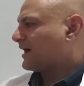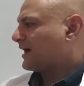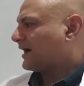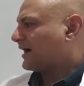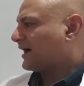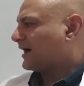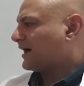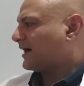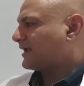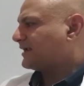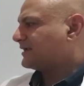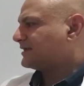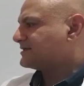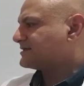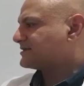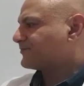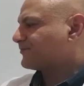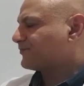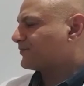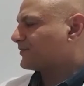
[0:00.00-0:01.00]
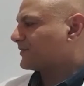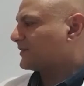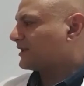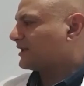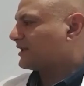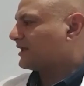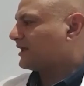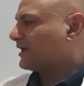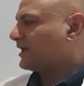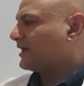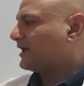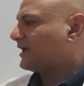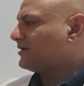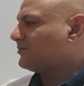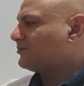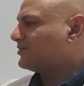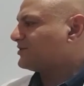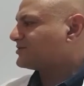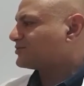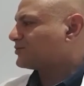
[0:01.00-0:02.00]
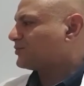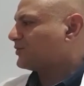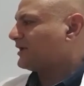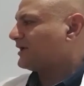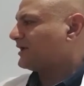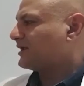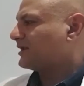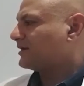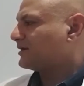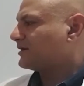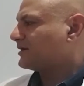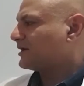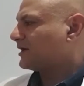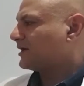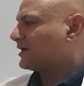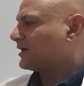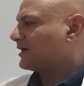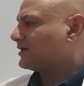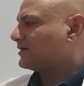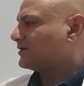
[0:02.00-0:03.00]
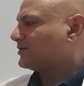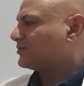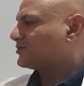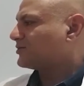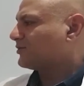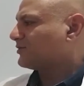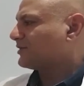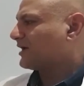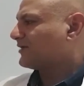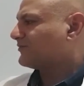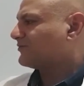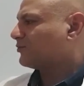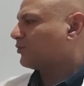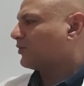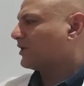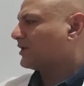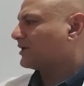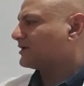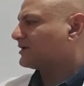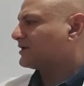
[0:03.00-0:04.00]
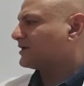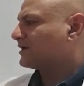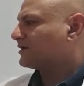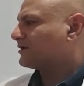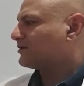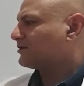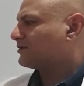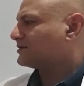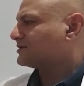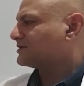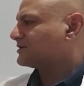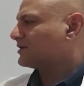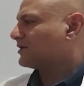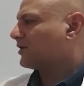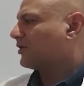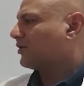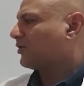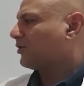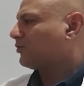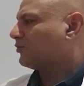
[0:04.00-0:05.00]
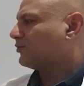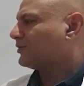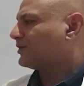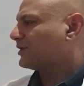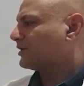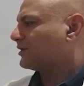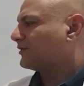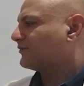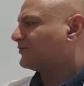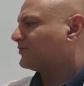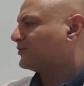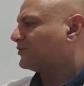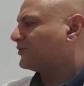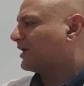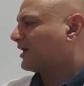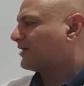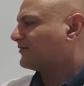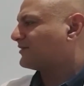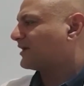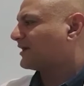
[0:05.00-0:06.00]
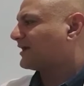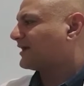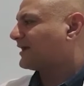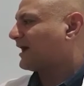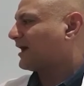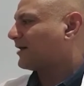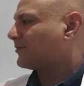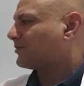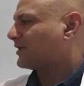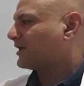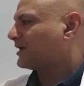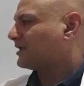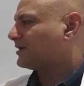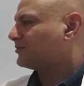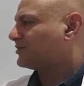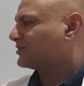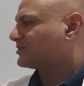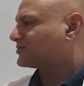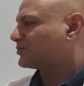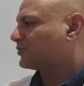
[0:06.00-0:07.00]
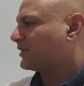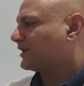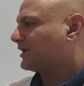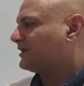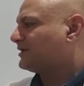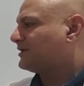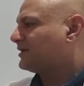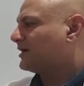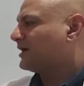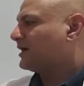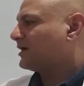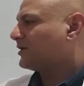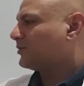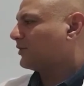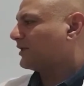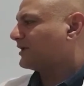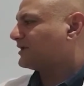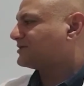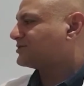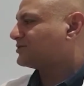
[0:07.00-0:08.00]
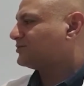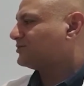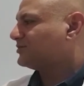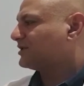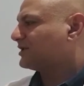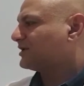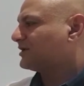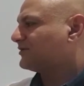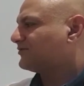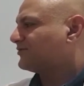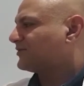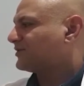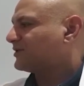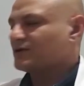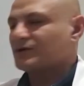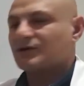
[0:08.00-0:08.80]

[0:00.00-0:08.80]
and in between, you don't have one whole nerve, you have a gap in between where 2 nerves